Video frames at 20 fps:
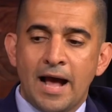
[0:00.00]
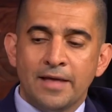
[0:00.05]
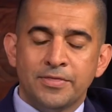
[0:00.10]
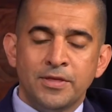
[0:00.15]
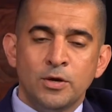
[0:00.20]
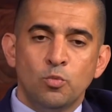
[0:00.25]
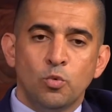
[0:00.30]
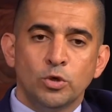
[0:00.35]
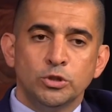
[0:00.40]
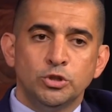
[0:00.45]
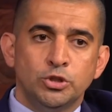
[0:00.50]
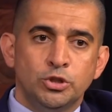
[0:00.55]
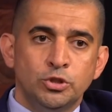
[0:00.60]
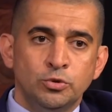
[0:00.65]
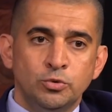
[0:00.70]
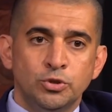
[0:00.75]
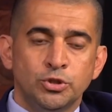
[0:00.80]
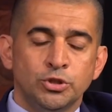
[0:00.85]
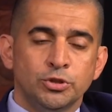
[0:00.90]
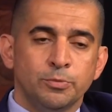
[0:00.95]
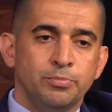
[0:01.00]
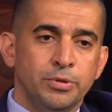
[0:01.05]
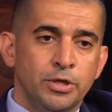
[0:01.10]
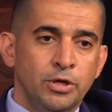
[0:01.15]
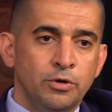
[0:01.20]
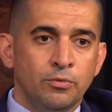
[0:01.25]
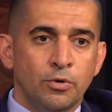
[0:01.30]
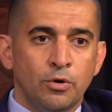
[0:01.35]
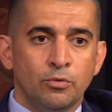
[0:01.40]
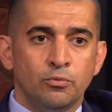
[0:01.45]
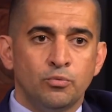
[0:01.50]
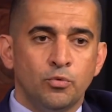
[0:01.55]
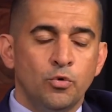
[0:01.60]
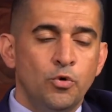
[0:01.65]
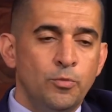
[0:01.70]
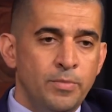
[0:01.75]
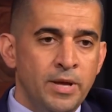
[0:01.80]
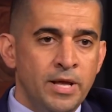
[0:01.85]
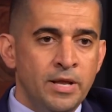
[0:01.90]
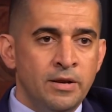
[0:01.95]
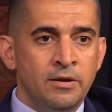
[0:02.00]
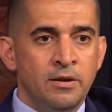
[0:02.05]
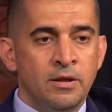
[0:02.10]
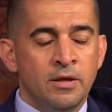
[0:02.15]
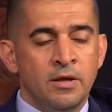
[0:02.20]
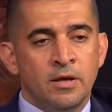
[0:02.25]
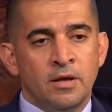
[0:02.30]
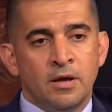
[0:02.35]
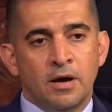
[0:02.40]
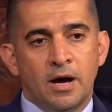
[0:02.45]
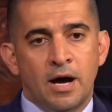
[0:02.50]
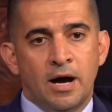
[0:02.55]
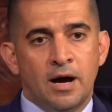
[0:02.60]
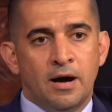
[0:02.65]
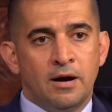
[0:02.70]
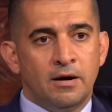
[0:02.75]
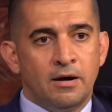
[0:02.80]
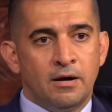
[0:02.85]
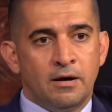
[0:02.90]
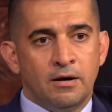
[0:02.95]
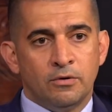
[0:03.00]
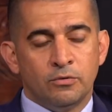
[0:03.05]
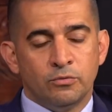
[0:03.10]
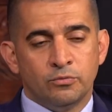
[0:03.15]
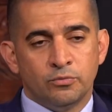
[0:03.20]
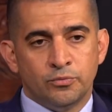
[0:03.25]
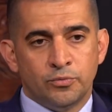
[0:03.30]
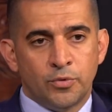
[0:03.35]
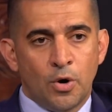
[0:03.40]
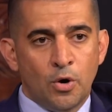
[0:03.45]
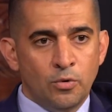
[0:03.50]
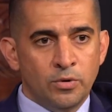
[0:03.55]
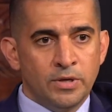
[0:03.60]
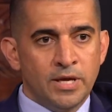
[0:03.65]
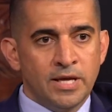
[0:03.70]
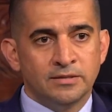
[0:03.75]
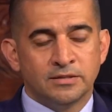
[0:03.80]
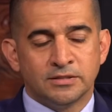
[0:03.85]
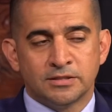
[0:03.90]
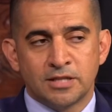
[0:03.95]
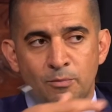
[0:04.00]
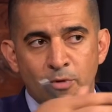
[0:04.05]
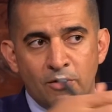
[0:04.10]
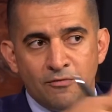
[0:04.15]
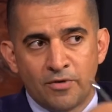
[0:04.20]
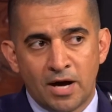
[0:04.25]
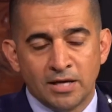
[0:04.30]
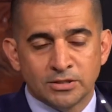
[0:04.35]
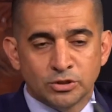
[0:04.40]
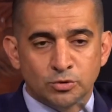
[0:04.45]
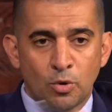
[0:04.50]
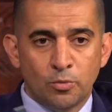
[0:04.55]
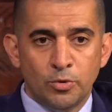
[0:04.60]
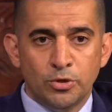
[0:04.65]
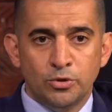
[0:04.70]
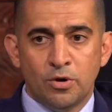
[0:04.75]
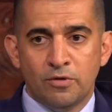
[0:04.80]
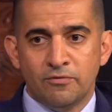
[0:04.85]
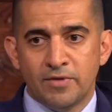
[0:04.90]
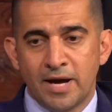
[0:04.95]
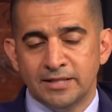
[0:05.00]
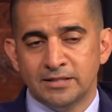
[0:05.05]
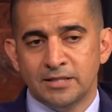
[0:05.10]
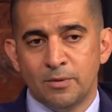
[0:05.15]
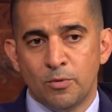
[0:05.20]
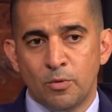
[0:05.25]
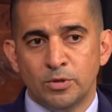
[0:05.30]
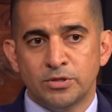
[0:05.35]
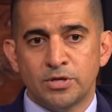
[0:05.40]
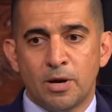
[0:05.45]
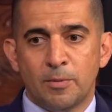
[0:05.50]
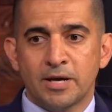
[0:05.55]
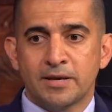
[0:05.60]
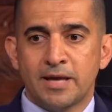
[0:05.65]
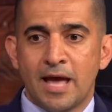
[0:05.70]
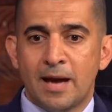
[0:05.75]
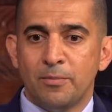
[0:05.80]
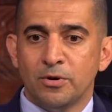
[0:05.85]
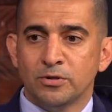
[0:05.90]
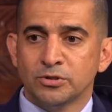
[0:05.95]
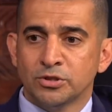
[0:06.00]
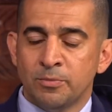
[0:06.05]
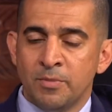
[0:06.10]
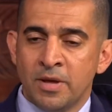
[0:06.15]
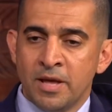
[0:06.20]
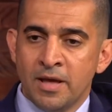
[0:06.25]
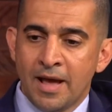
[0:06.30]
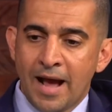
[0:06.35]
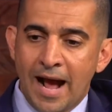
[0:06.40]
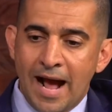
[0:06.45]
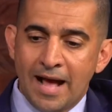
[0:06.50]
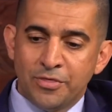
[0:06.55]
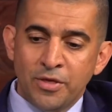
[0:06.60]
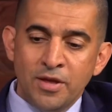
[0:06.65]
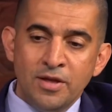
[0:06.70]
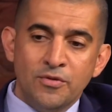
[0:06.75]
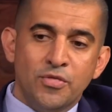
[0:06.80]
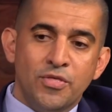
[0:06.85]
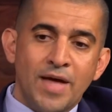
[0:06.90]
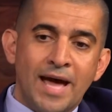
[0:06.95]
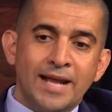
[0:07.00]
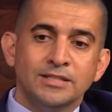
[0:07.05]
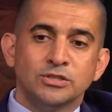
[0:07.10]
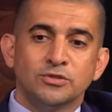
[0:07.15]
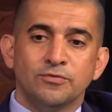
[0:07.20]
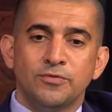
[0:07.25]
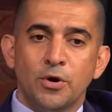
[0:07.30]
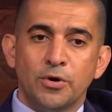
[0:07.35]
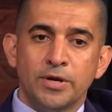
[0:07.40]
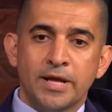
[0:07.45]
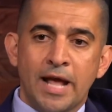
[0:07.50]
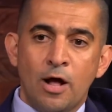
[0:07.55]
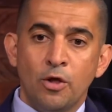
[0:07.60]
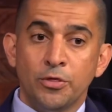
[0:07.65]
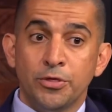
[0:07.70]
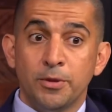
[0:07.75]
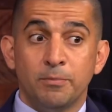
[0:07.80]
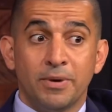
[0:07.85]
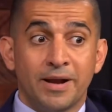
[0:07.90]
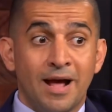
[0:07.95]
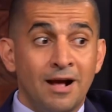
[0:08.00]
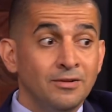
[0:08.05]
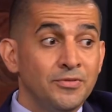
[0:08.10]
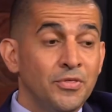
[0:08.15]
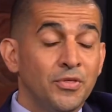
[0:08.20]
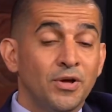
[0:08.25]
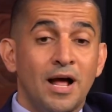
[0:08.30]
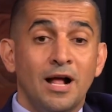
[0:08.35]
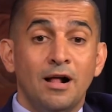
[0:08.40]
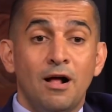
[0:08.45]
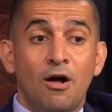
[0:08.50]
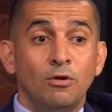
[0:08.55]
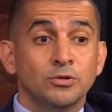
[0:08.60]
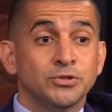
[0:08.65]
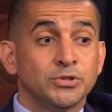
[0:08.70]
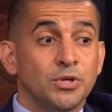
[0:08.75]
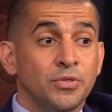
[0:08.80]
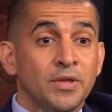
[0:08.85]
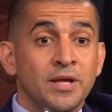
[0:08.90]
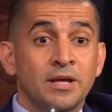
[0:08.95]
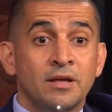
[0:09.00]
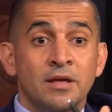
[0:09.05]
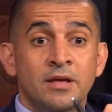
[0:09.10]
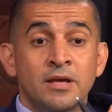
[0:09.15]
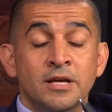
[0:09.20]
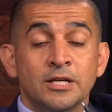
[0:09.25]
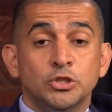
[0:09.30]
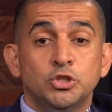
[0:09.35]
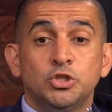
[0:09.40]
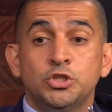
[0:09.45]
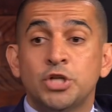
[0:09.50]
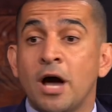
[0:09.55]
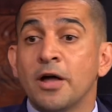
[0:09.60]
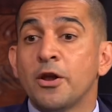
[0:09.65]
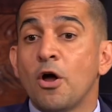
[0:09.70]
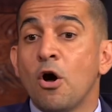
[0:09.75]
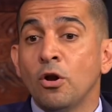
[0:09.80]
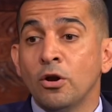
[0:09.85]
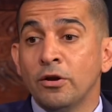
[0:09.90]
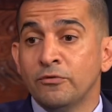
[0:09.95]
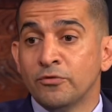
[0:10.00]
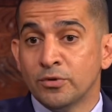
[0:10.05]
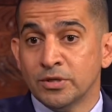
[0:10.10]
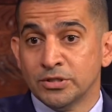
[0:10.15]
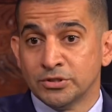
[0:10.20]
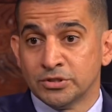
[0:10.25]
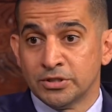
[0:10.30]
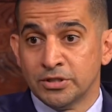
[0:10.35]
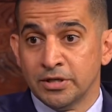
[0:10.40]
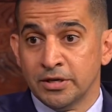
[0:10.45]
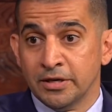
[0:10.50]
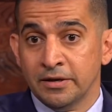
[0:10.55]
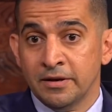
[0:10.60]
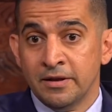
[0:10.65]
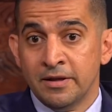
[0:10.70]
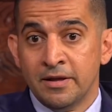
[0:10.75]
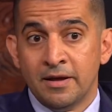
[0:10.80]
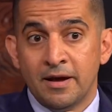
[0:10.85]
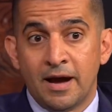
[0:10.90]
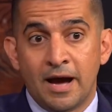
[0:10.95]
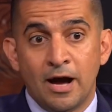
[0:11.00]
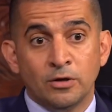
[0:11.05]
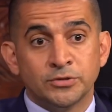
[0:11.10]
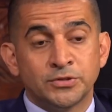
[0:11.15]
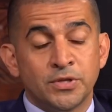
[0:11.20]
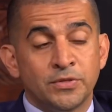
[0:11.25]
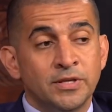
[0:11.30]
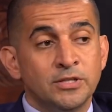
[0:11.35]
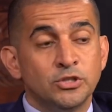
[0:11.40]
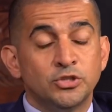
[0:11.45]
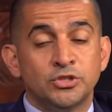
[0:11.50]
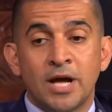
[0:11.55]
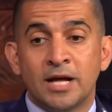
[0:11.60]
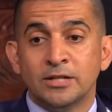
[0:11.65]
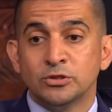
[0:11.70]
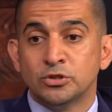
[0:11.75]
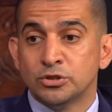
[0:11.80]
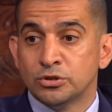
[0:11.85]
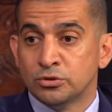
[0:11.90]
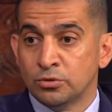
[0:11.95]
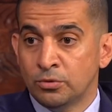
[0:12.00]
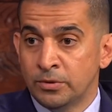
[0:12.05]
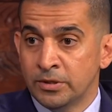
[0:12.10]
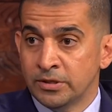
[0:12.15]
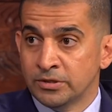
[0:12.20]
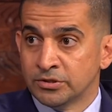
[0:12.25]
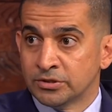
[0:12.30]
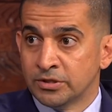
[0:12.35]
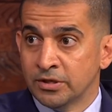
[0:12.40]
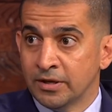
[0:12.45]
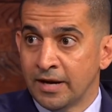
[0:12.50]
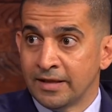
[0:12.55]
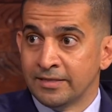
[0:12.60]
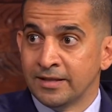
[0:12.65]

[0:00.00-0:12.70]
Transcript: I think what you, Shapiro, Rubin, uh, uh, Rogan, some of us, what we do on Valuetainment when we talk about capitalism, I think that is very healthy. But I also think John Oliver is good. I also think Jon Stewart is good.